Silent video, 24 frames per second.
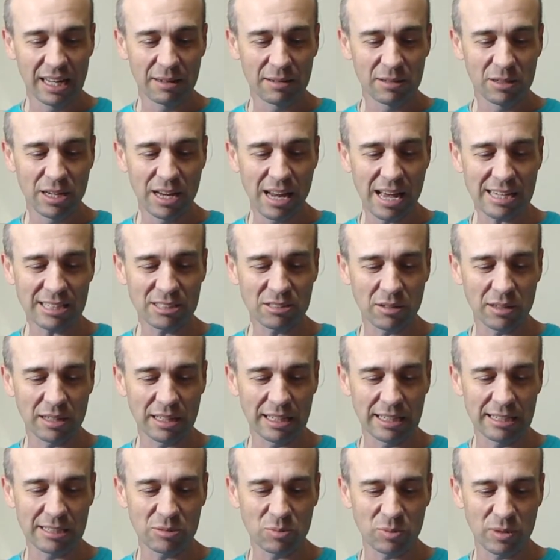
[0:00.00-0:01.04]
Next on the
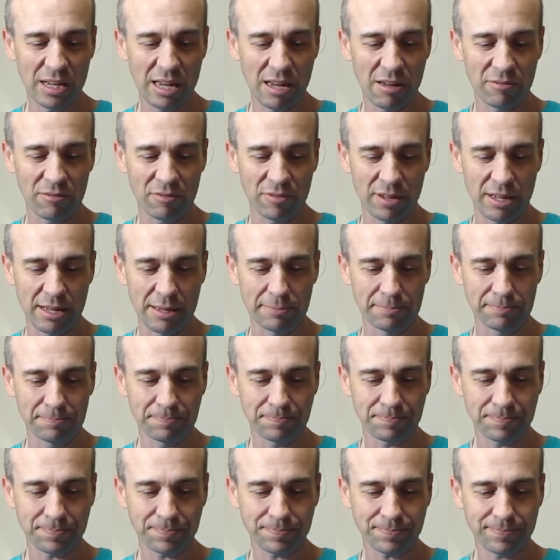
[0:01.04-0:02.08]
list we have
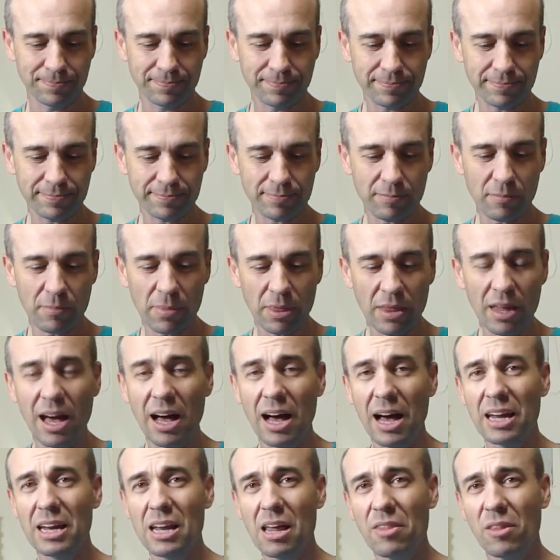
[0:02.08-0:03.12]

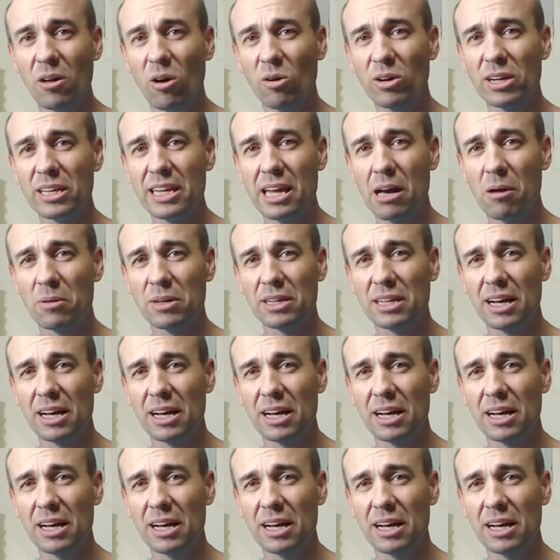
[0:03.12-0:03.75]
another Okinawan